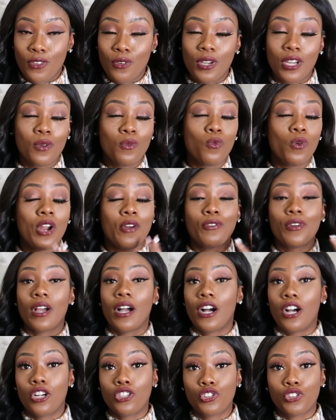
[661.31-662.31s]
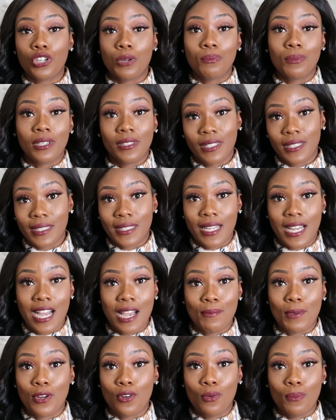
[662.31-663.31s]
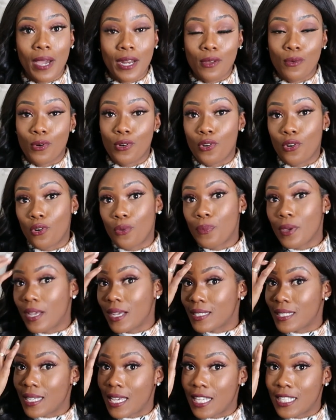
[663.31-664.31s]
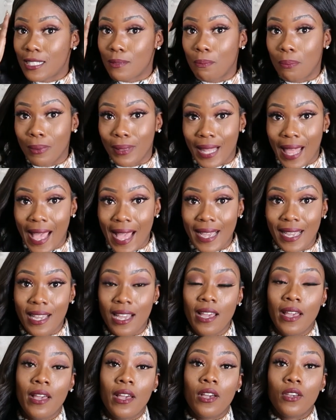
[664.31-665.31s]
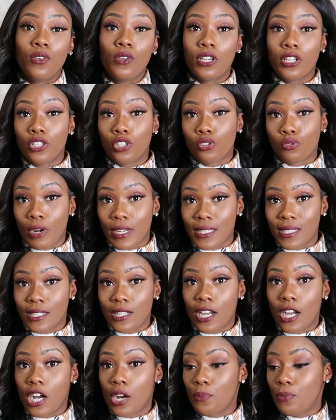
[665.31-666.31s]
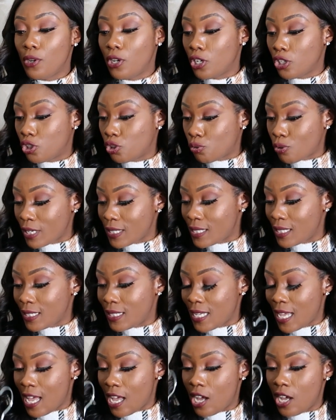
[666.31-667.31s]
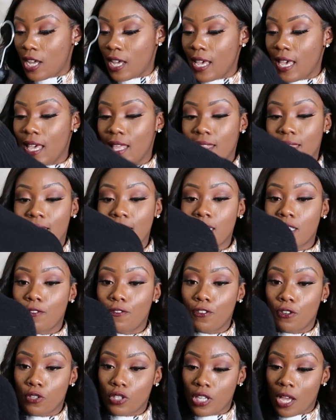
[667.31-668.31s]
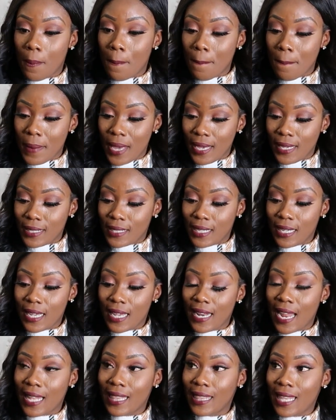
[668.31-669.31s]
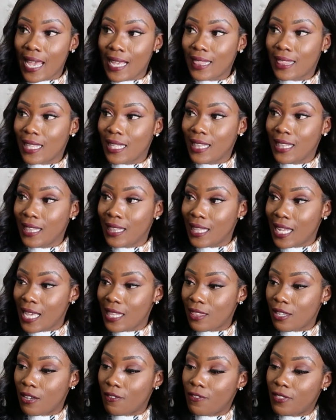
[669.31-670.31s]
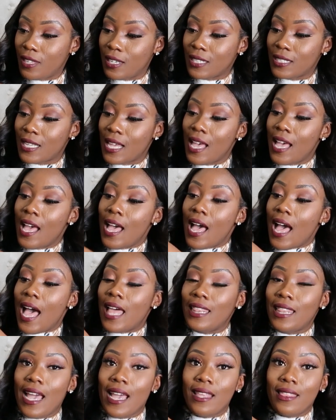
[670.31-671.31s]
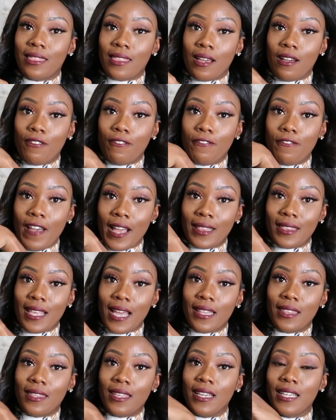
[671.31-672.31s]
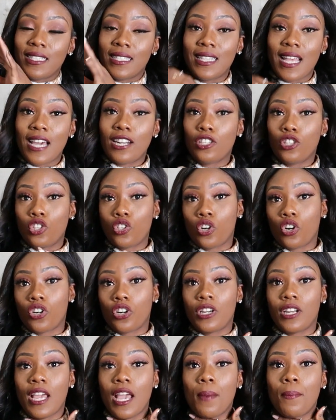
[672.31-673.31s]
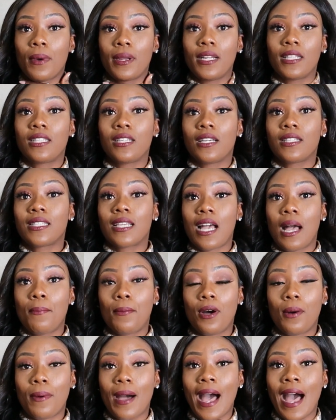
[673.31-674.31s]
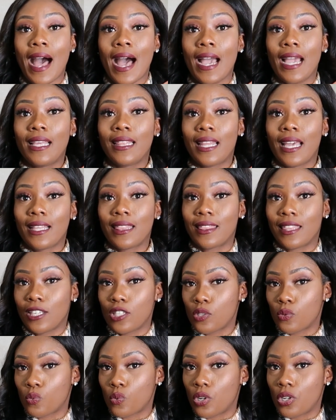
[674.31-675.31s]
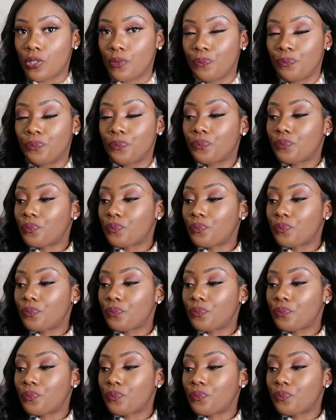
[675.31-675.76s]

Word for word: You can wear it 100 million times and nobody would know because it's black. You could dress it up, you could dress it down, and this feels amazing. And I like the length of this. I like the fact that it's not a turtleneck, but it does come up high like this one.